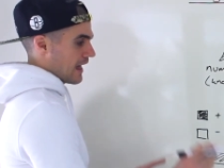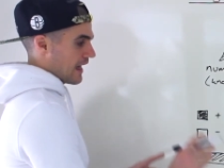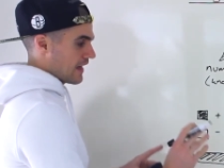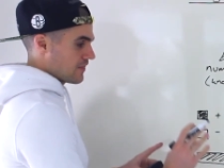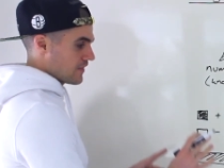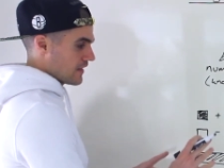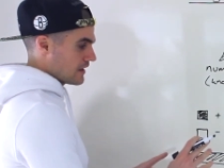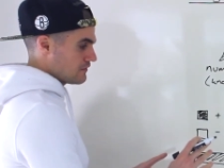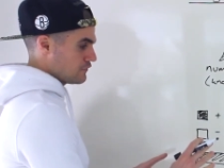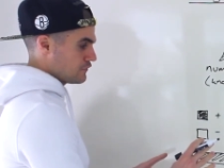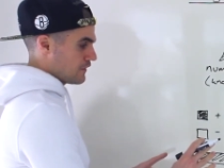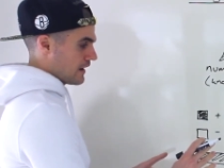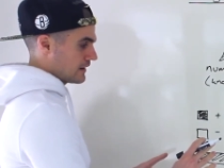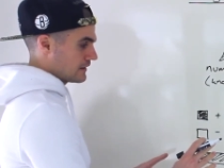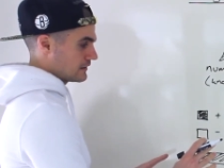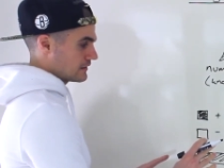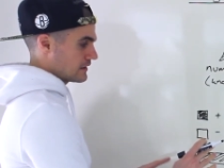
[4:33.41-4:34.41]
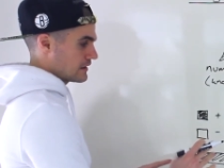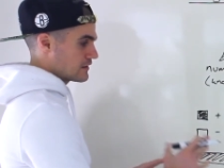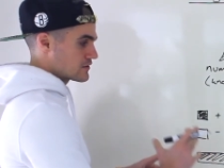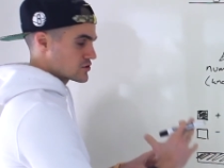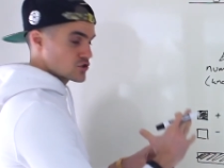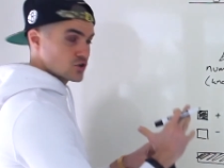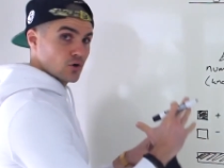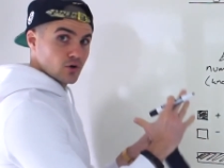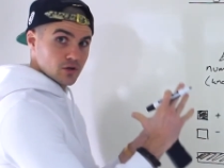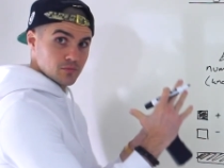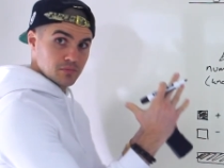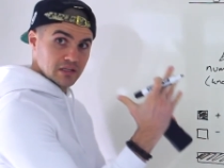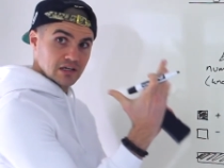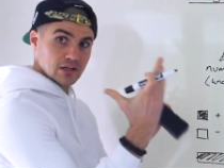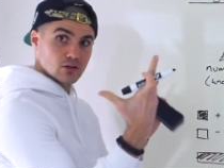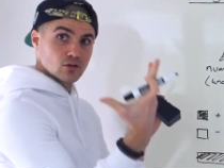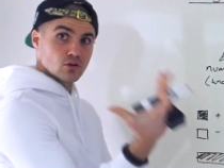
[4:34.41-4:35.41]
And then finally, there's going to
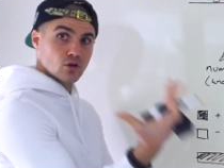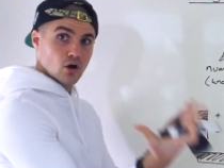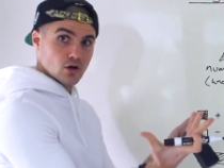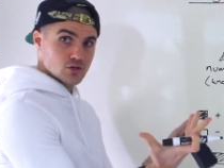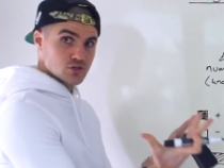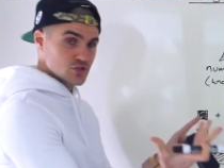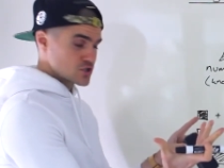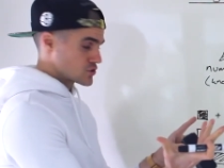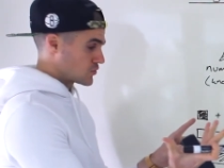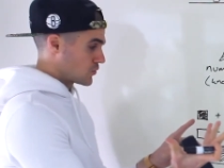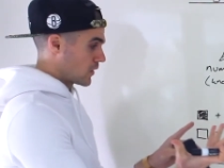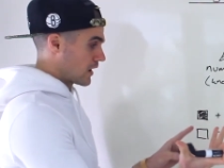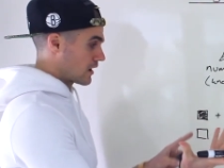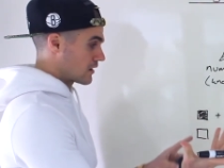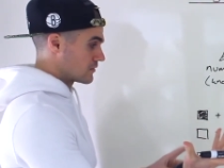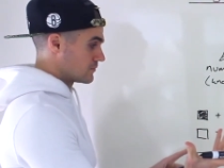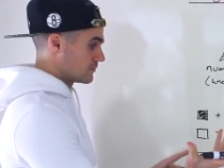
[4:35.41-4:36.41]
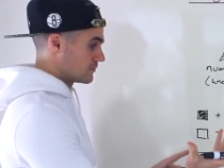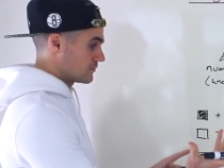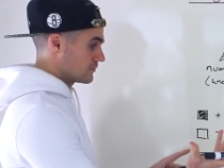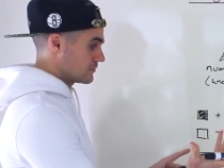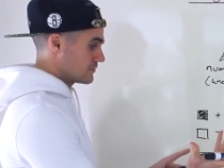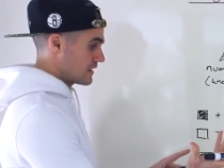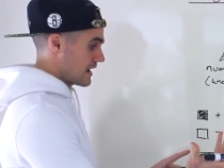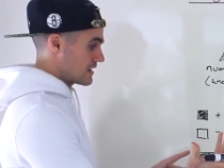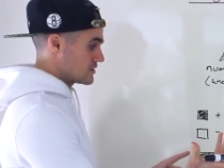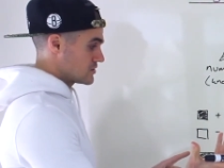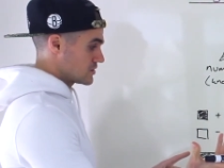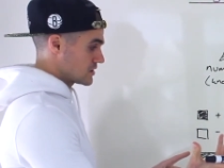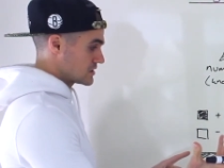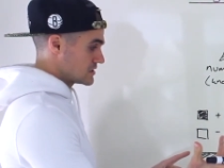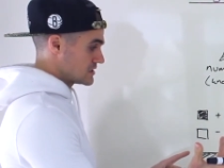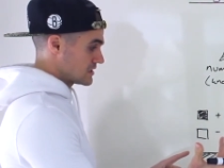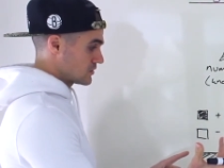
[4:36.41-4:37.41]
be a large square that you
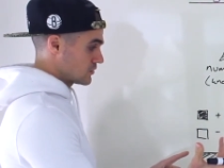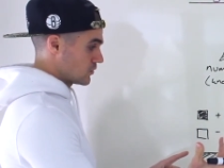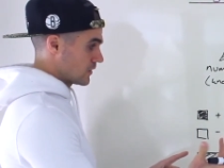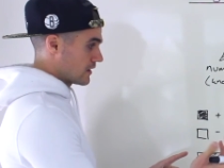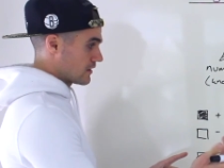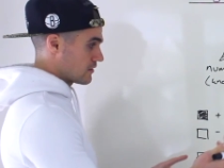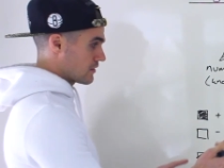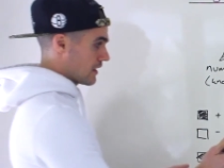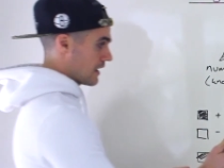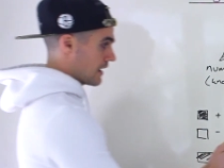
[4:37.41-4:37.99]
could deal with.